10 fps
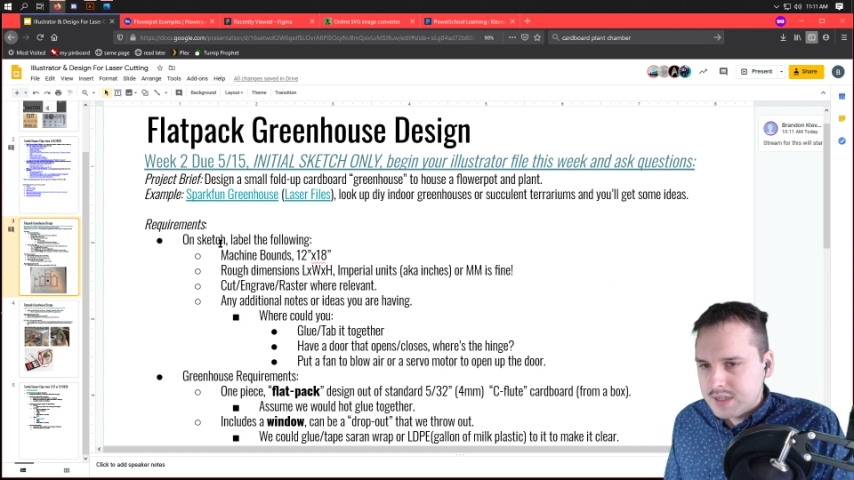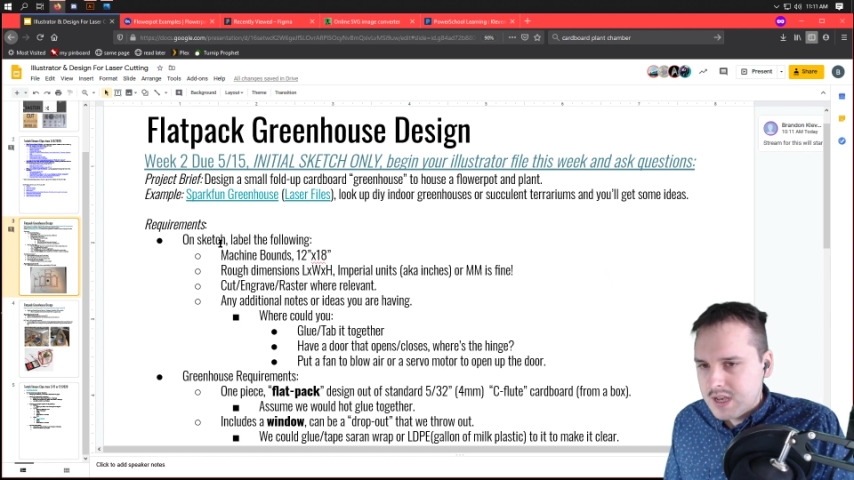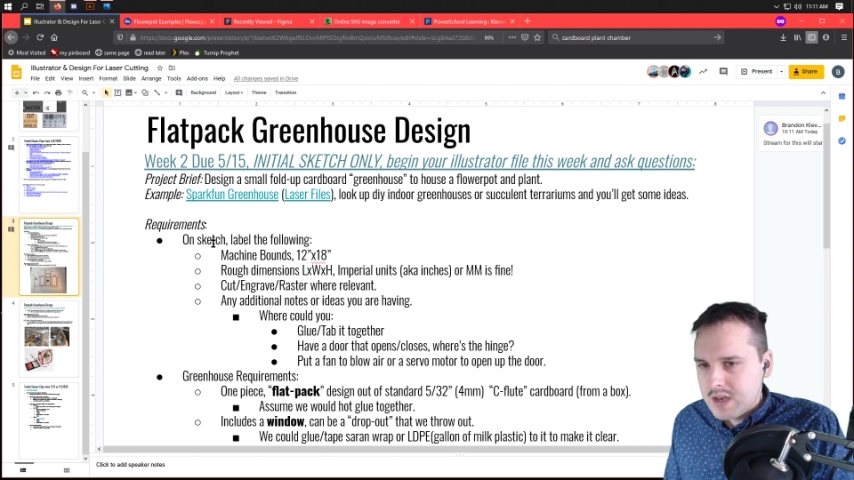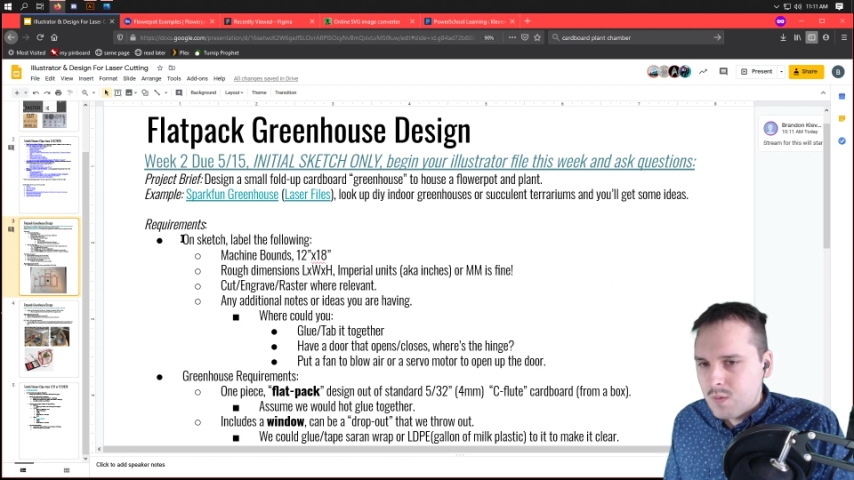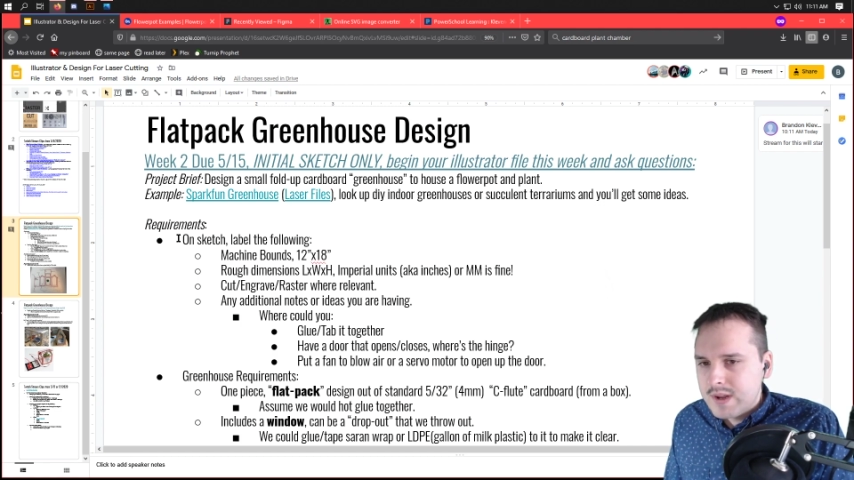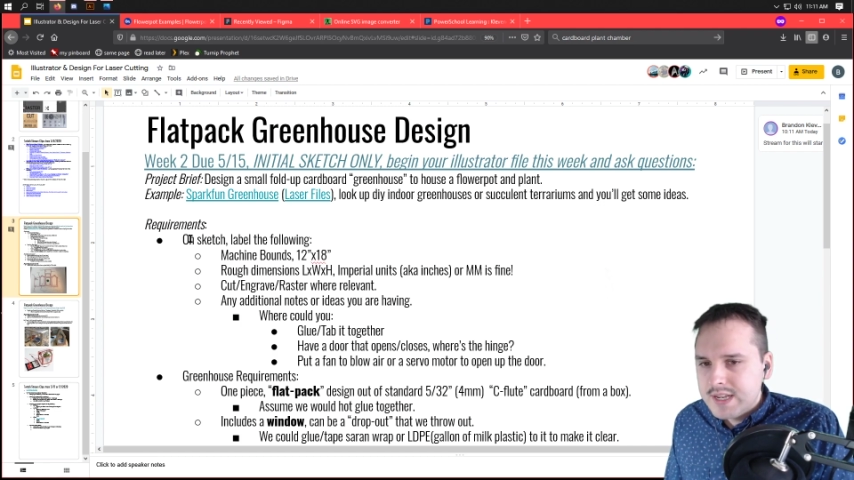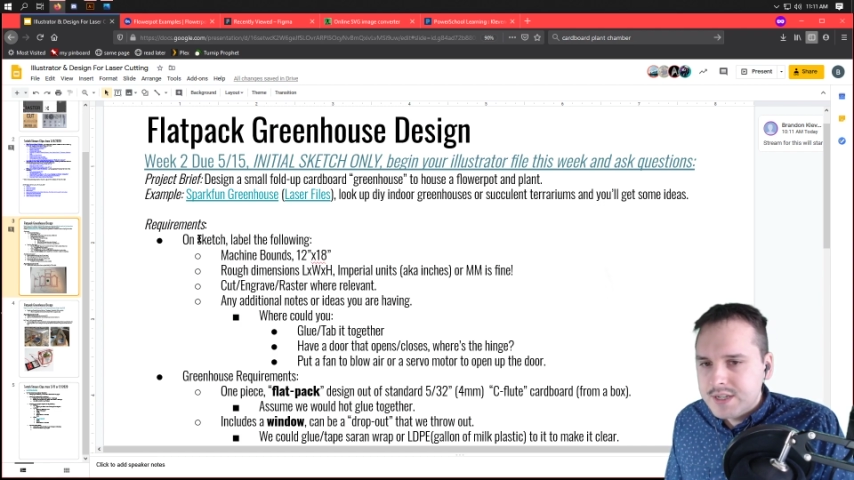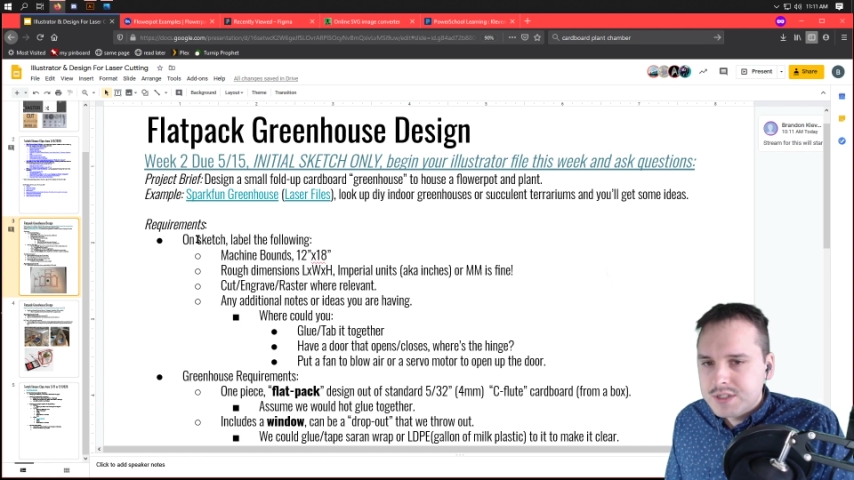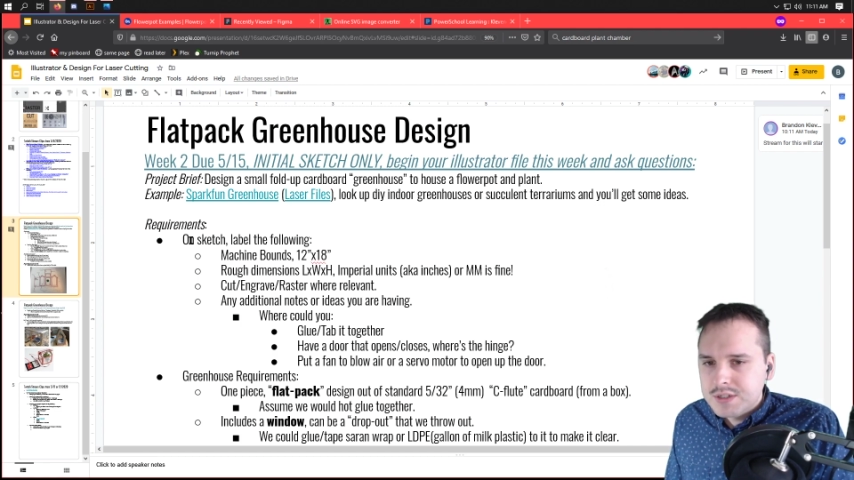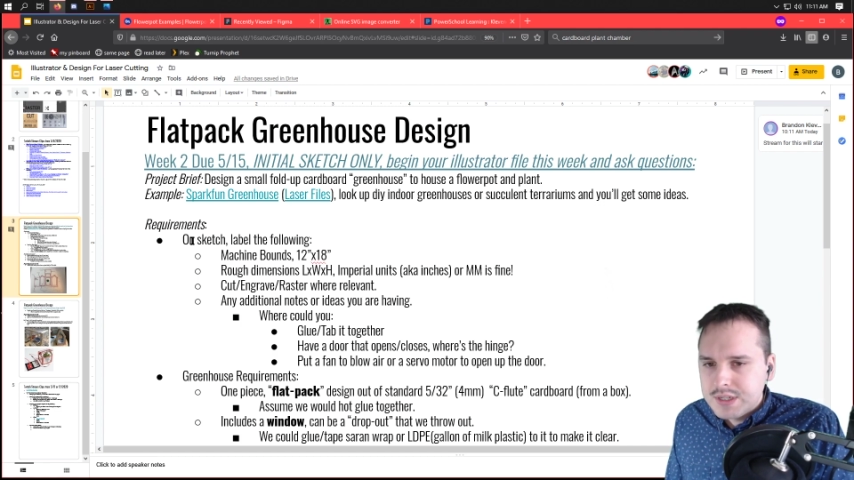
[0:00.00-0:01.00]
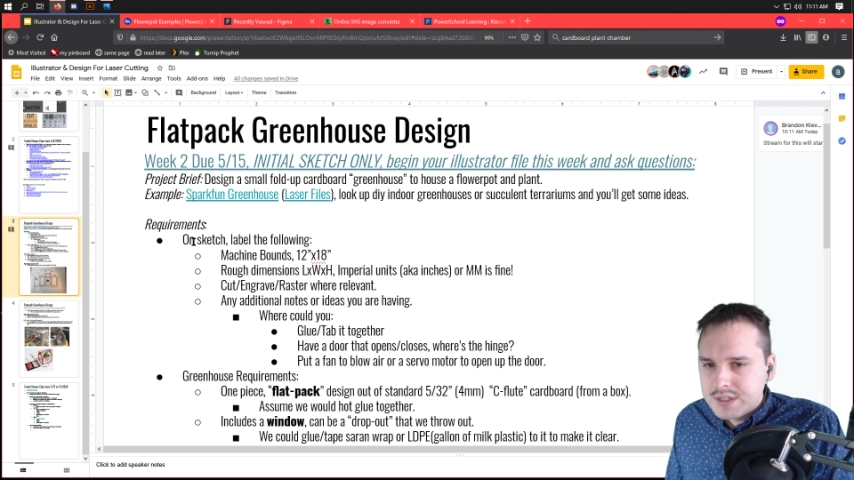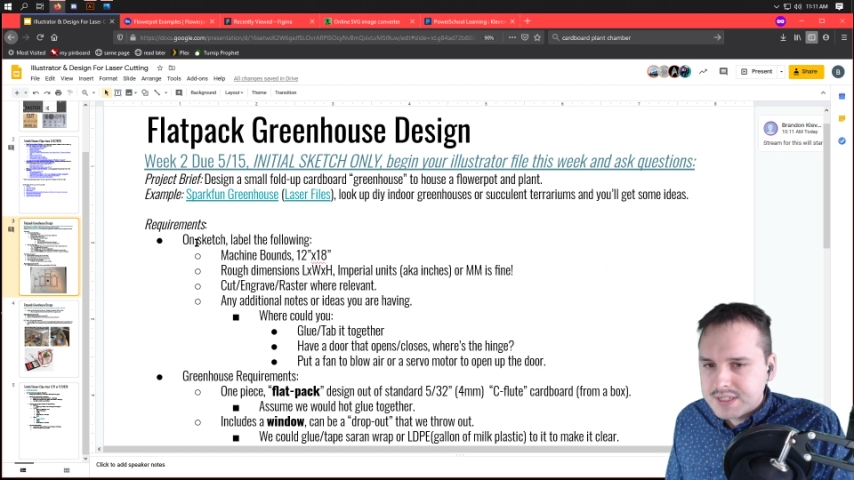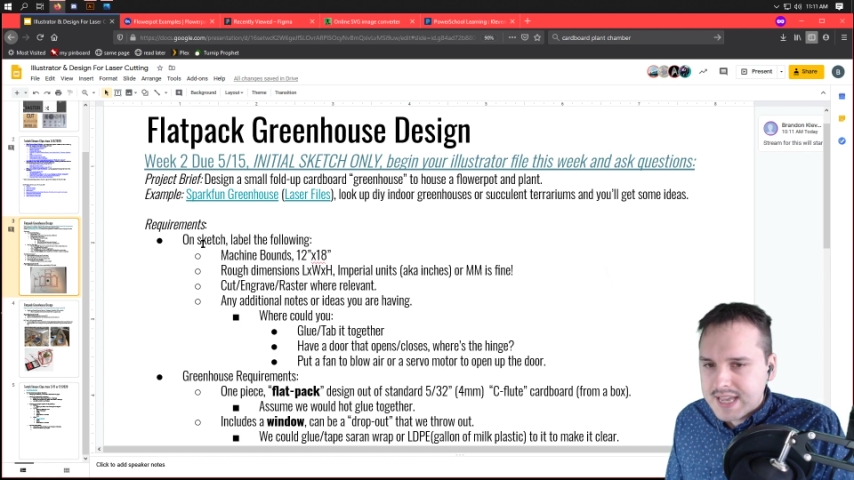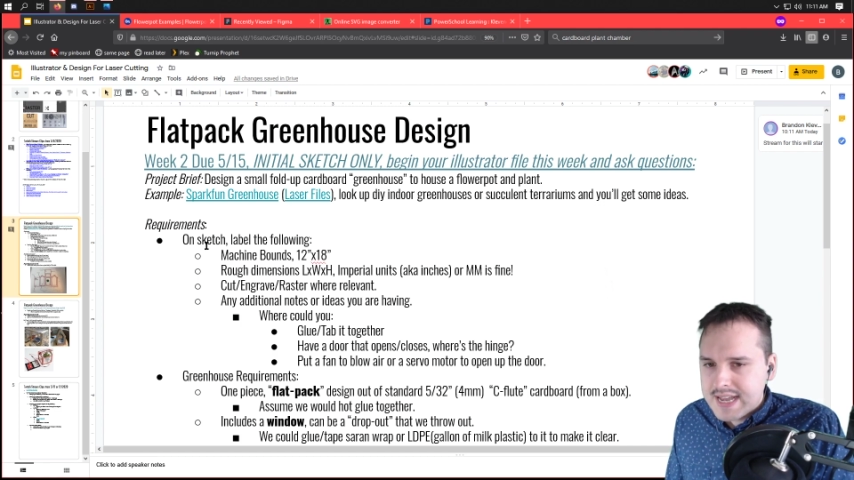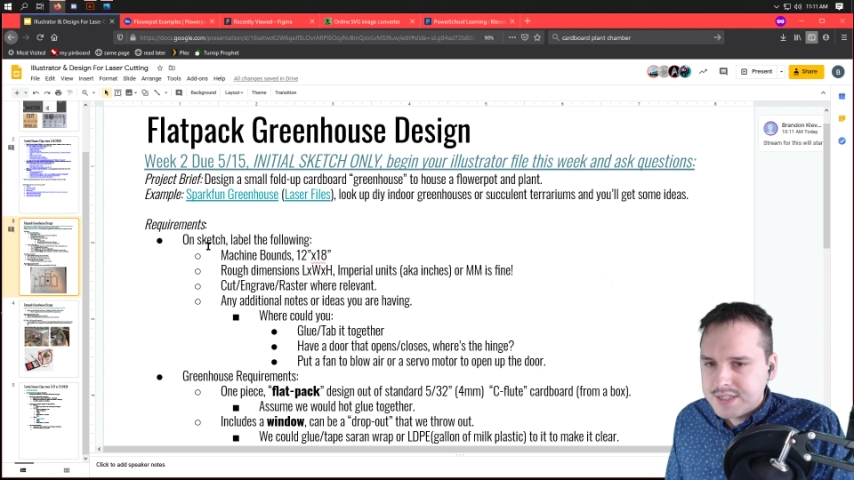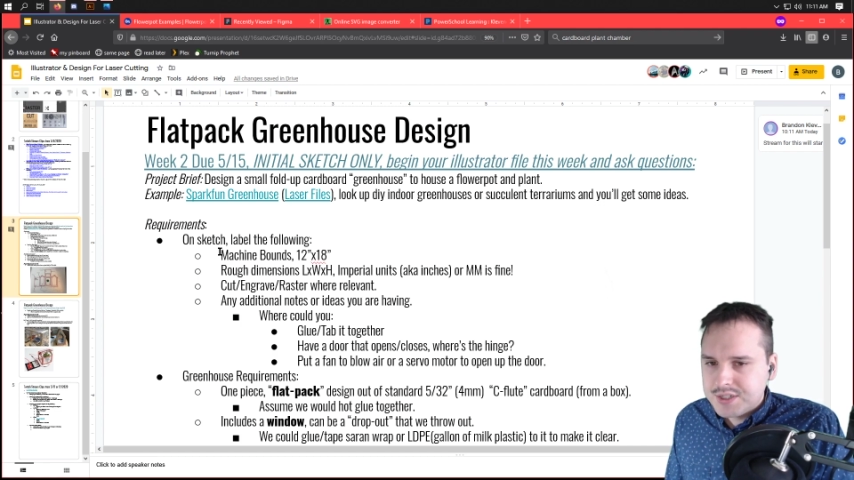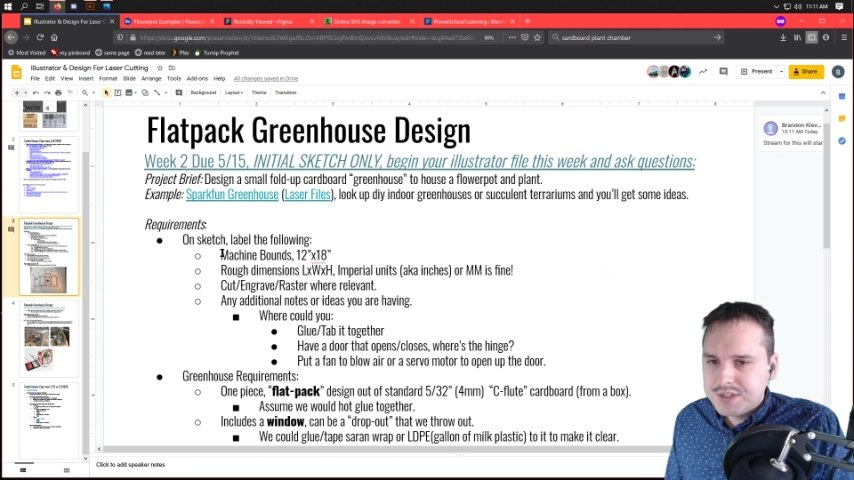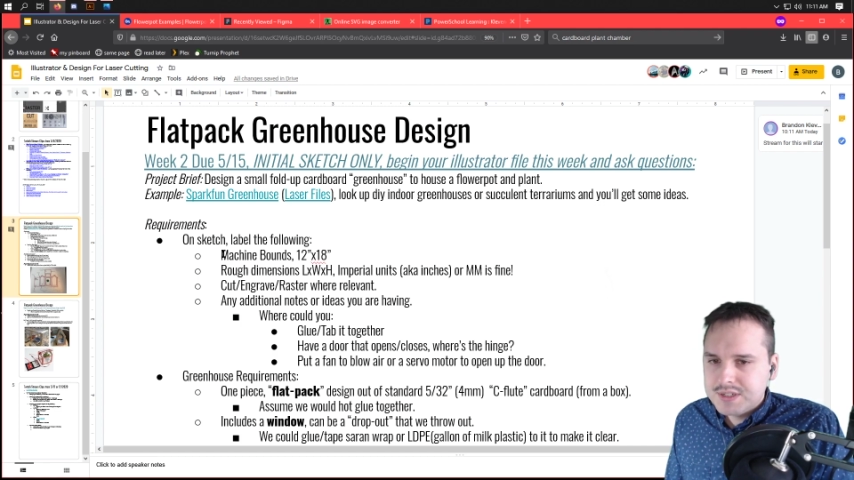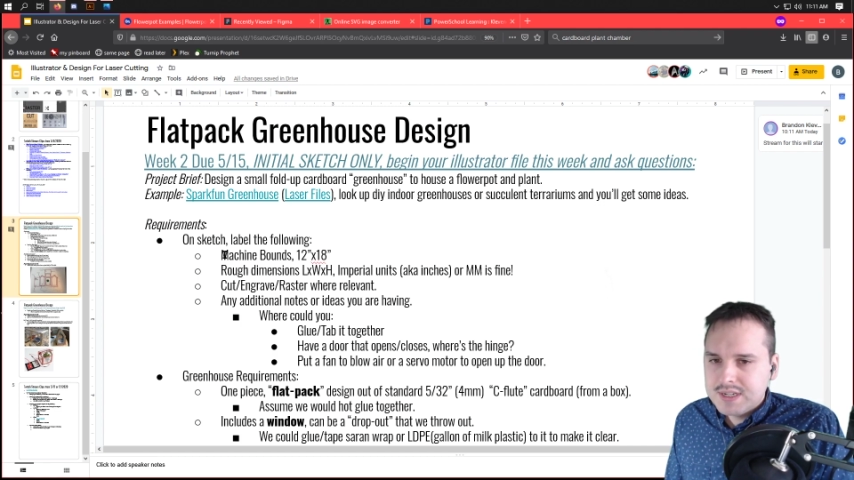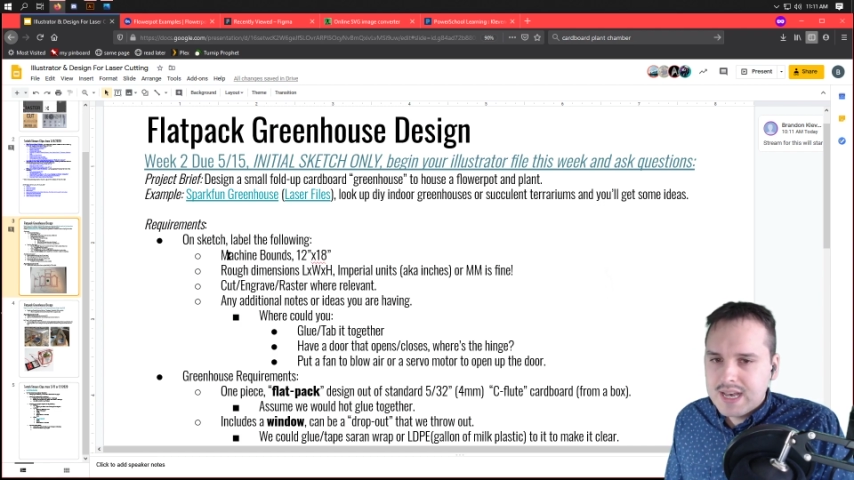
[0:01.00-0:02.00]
When you do your sketch,